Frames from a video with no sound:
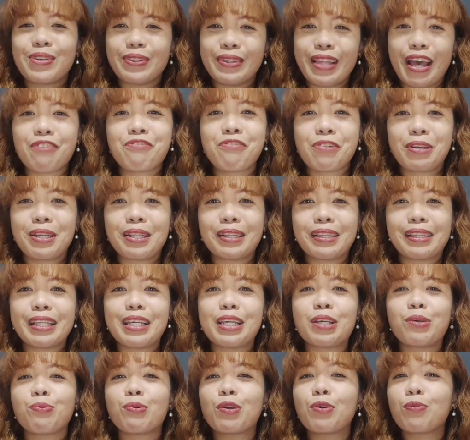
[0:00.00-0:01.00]
so
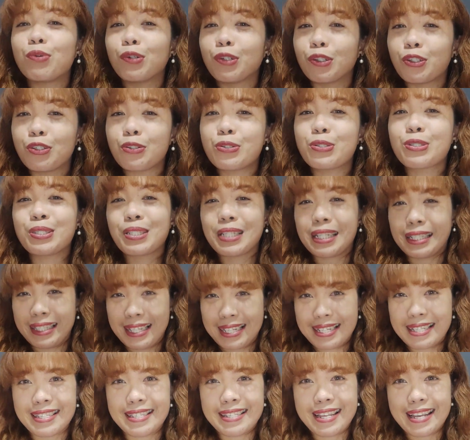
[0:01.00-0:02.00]
definitely we will use
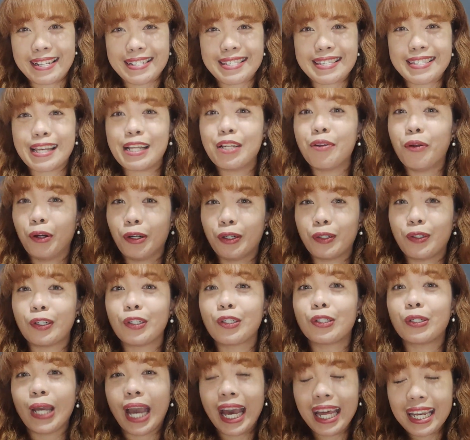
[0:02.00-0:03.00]
statistics in
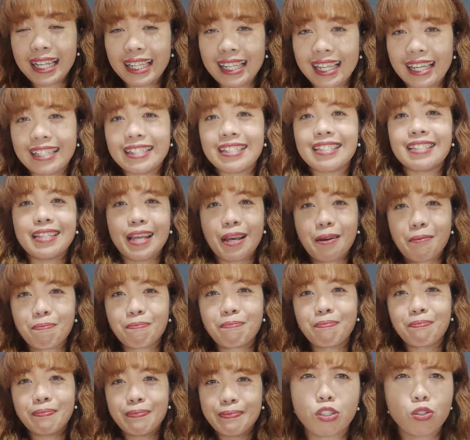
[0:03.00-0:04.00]
order to analyze
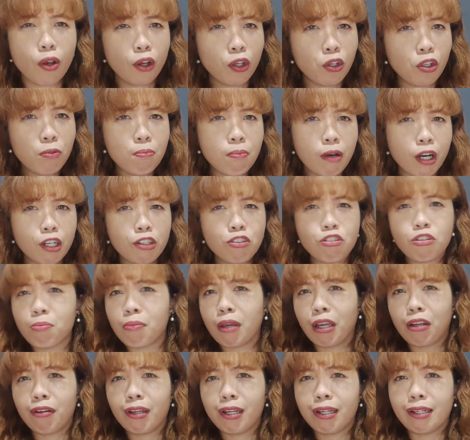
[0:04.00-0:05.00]
them. So, ano yung mga
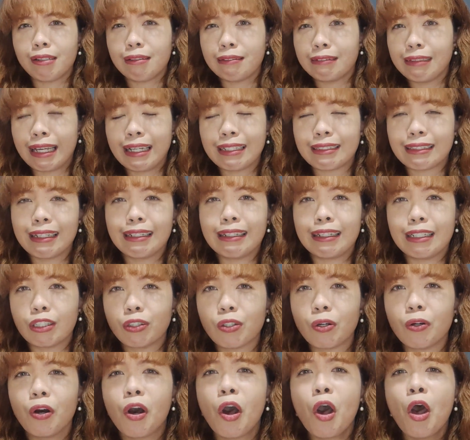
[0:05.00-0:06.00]
numerical data na
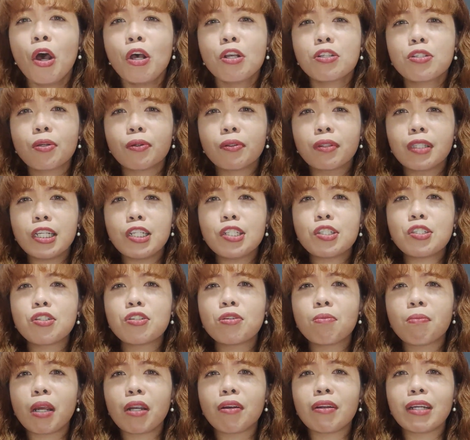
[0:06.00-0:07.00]
to? So,
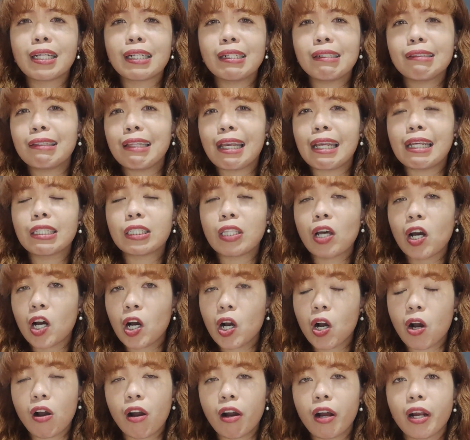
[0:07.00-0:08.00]
these numerical data
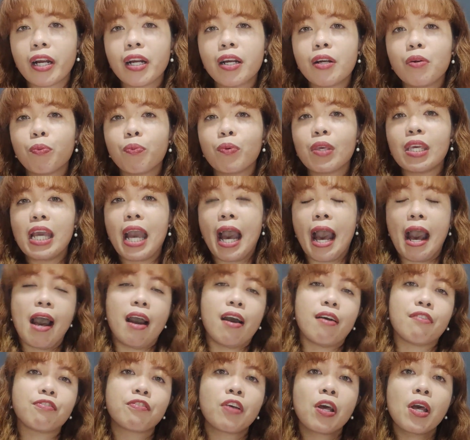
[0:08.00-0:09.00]
are, we
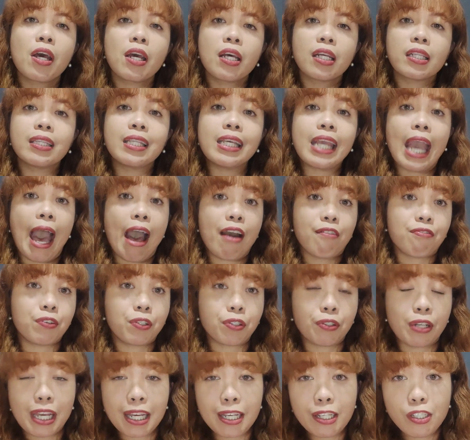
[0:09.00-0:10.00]
have the
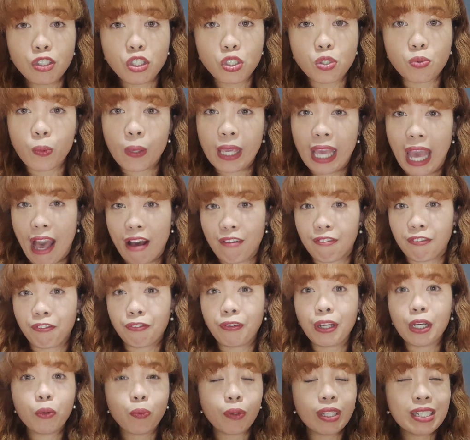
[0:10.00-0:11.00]
average, we have
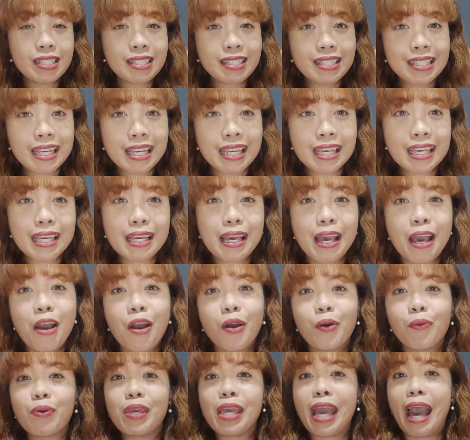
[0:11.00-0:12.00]
frequency,
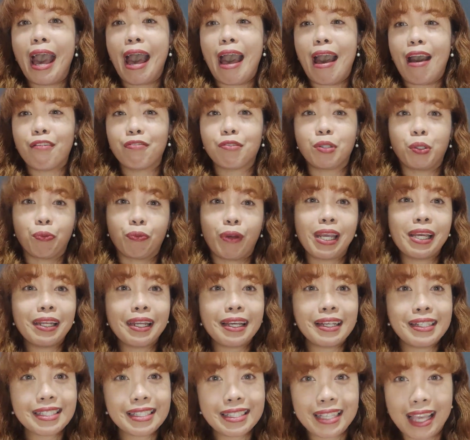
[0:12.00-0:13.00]
we have the
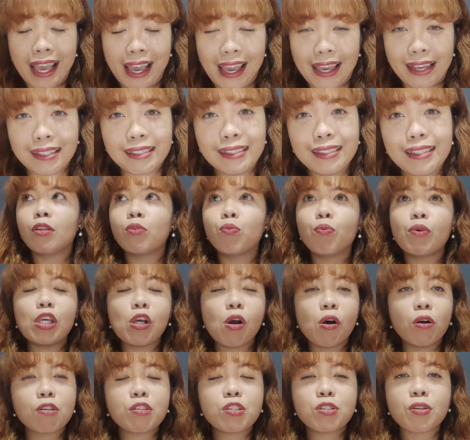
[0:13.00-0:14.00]
rating scale, and
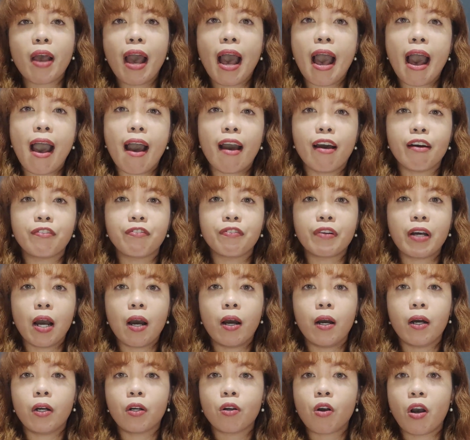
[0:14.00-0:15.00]
we also have
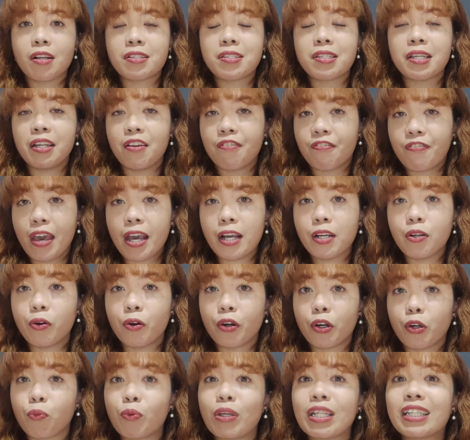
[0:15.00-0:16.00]
cause and effect,
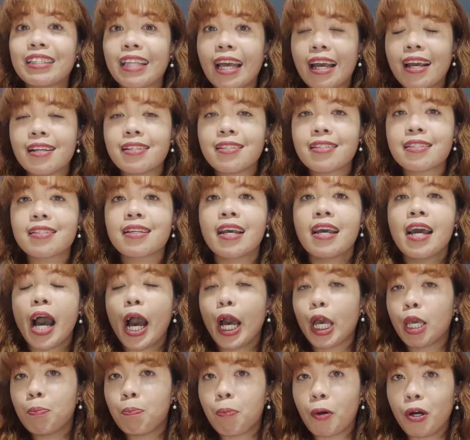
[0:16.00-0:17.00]
or we test
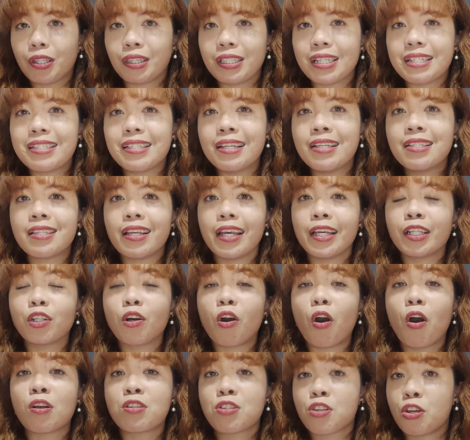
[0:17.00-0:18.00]
hypothesis
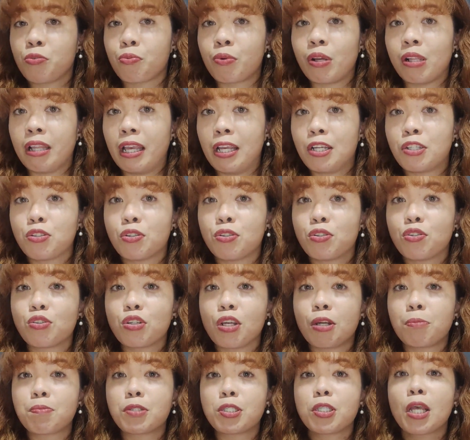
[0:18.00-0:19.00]
and causal
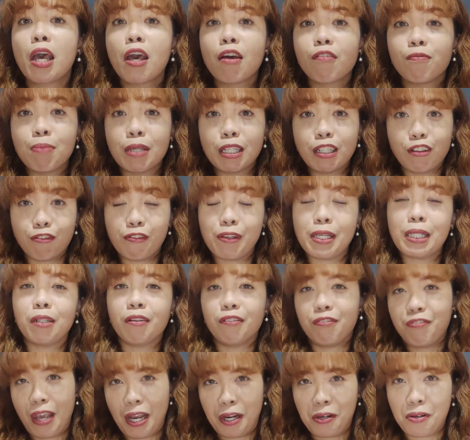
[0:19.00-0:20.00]
relationships
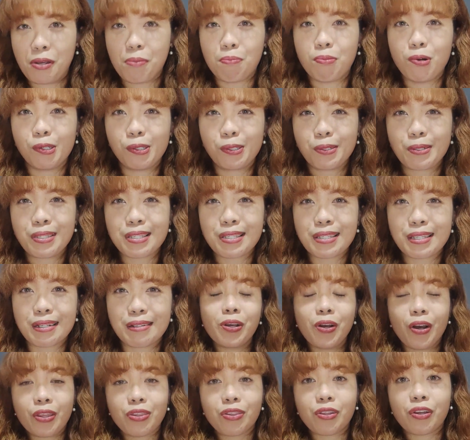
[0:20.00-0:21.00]
between the variables. On
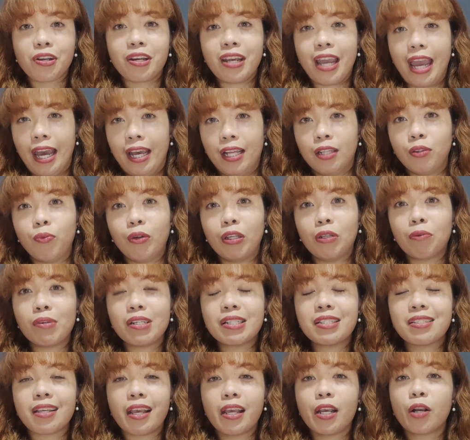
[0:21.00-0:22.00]
the other hand, when
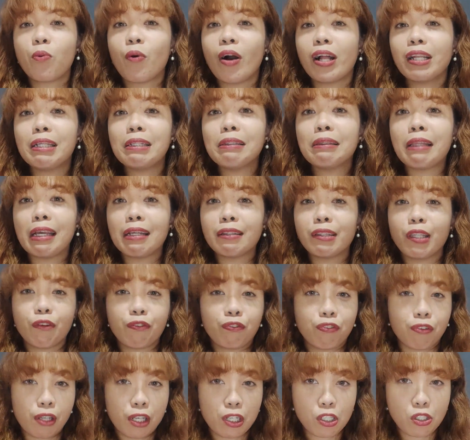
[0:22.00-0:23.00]
we say
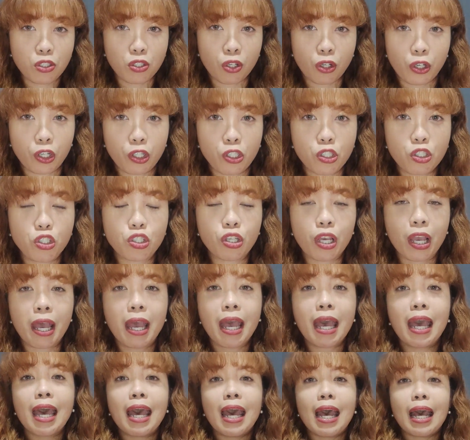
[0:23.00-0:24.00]
qualitative research,
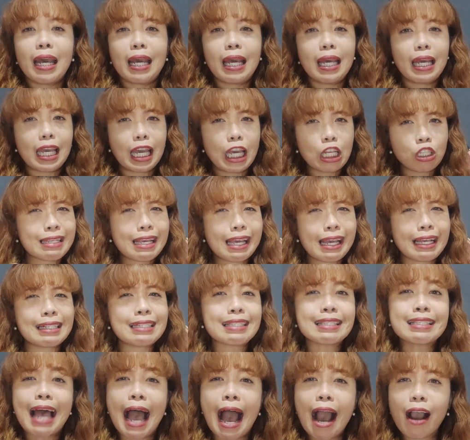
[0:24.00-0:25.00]
it's the
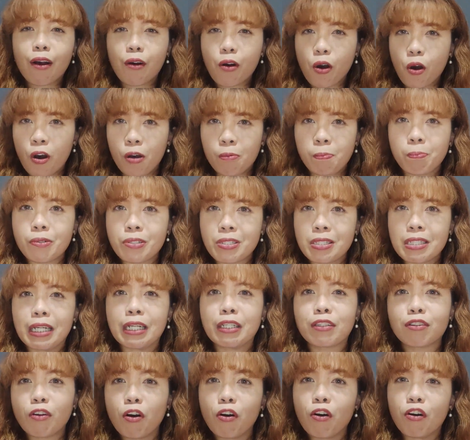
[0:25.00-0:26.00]
exact
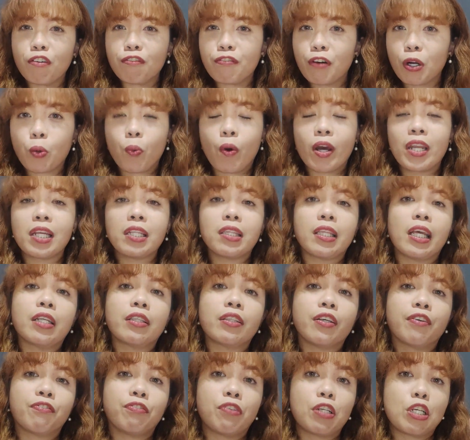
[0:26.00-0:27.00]
opposite of a
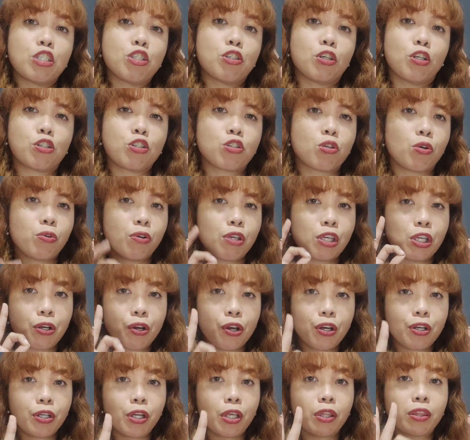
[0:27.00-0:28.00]
quantitative research. So
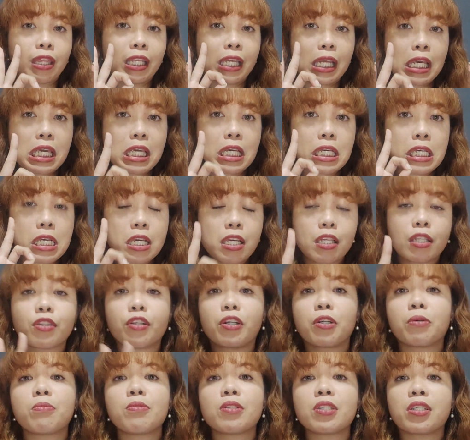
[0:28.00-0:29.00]
here are the three
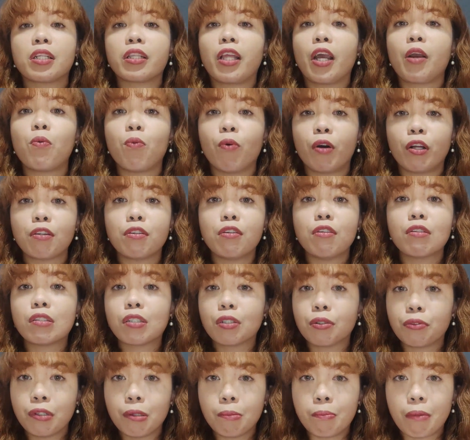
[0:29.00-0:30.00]
key terms that I want you
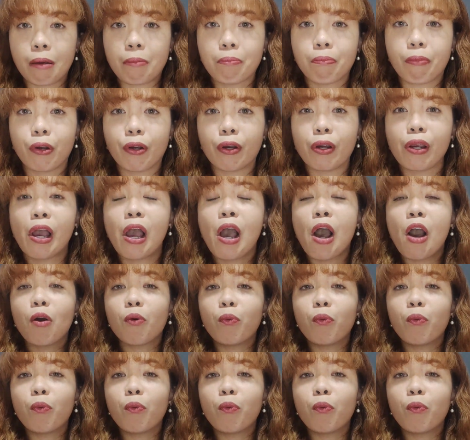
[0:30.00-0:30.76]
to remember